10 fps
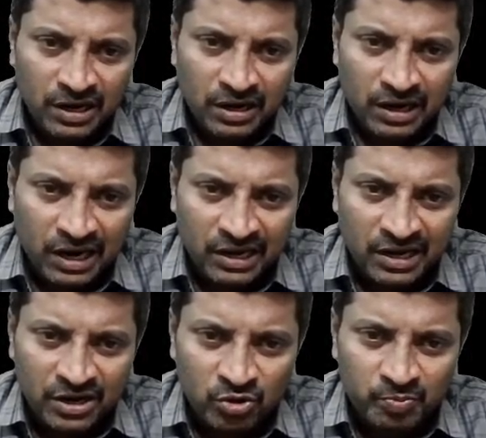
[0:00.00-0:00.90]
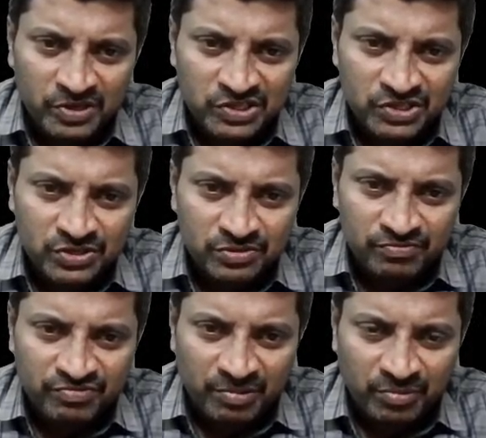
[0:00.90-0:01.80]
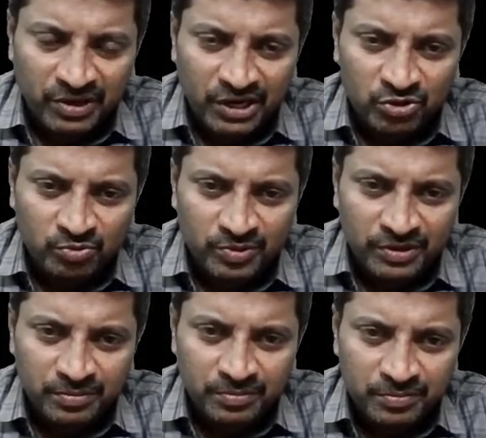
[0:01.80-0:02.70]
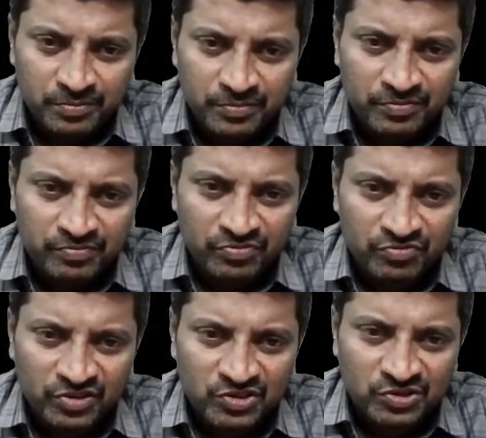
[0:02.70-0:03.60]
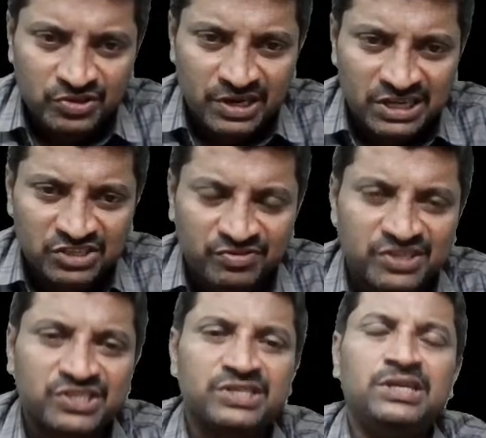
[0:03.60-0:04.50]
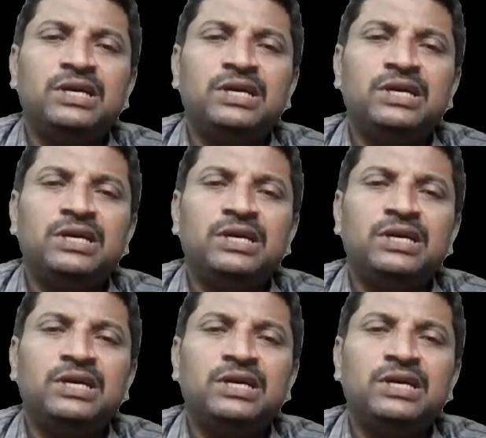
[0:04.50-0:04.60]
100 rupees from A to B, which transfers